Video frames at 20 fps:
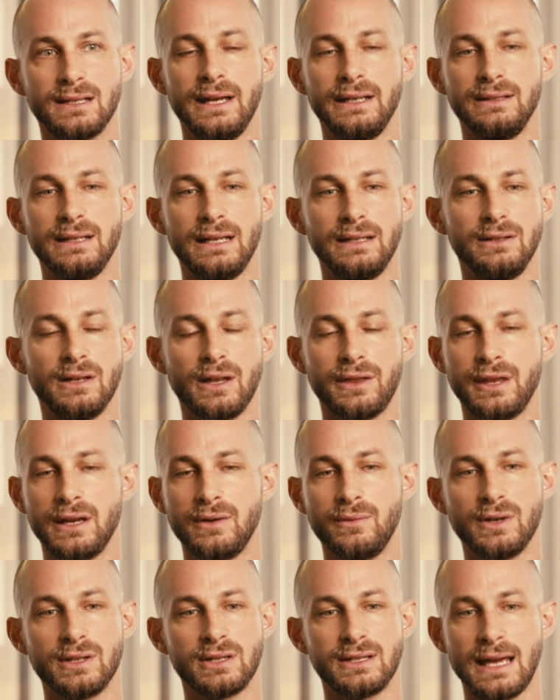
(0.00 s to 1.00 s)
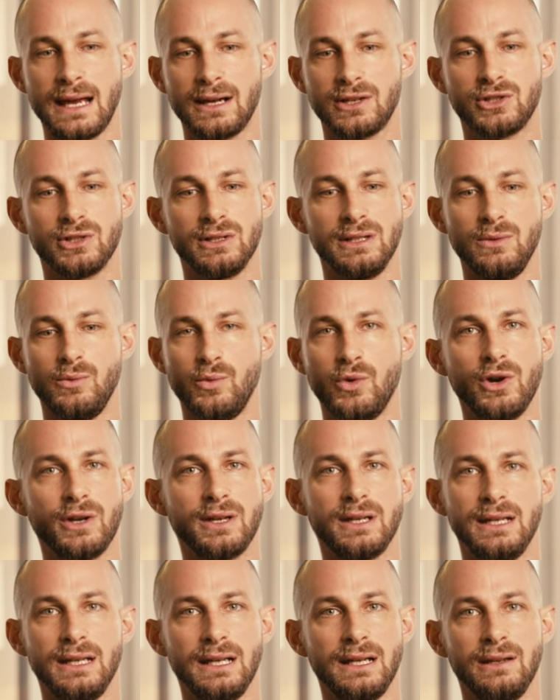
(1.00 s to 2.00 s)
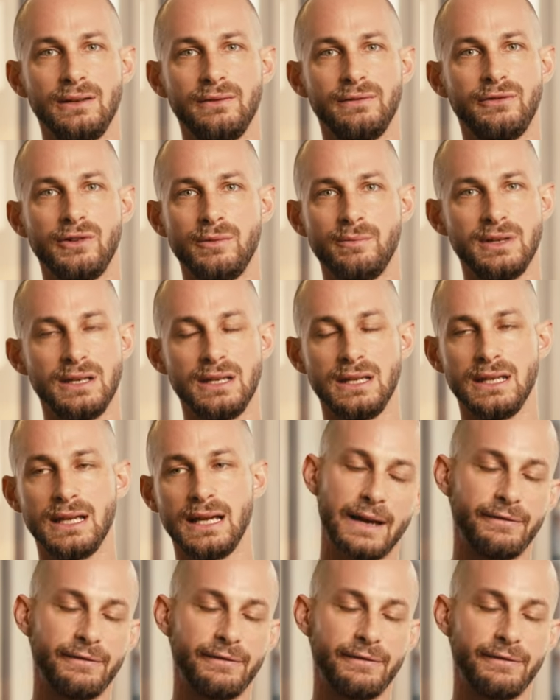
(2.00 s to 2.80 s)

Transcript: and nothing was actually working for me.